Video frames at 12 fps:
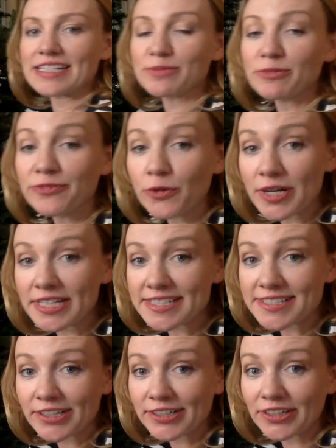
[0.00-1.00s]
Before I get
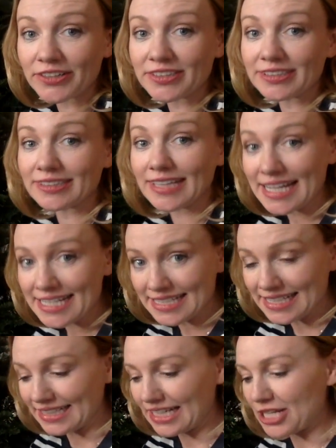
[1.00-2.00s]
started on the
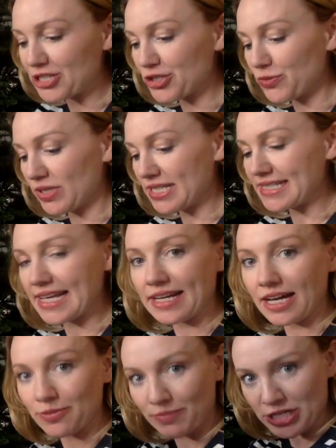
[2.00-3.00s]
lighting, I do want to set
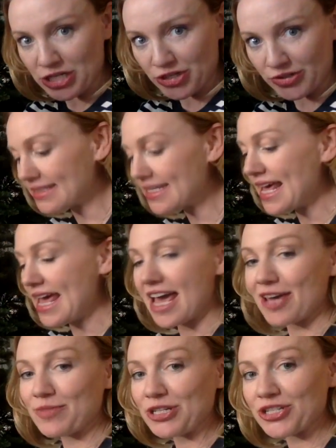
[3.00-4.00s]
up my tree
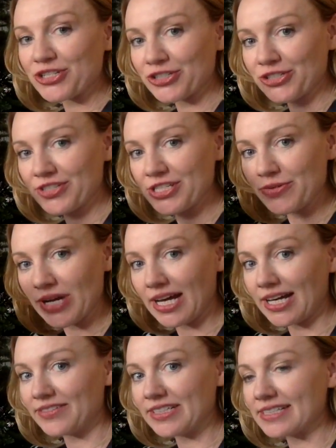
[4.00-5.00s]
and make sure that you
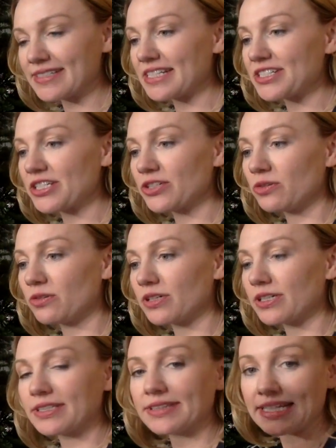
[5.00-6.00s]
have an extension
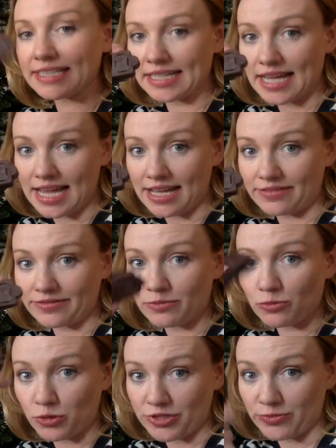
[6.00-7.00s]
cord that can have
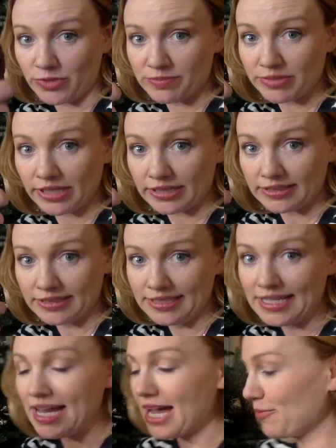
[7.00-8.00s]
more than one plug.
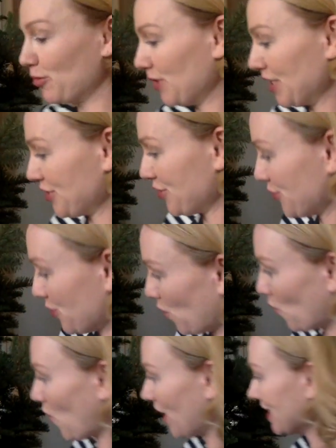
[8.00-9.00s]
I'm going to
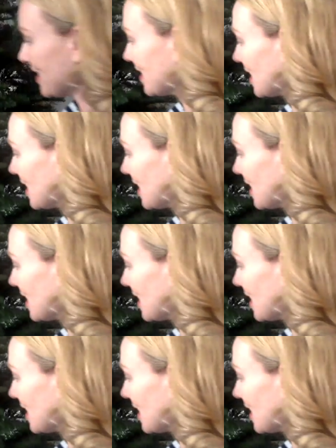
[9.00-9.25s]
wind it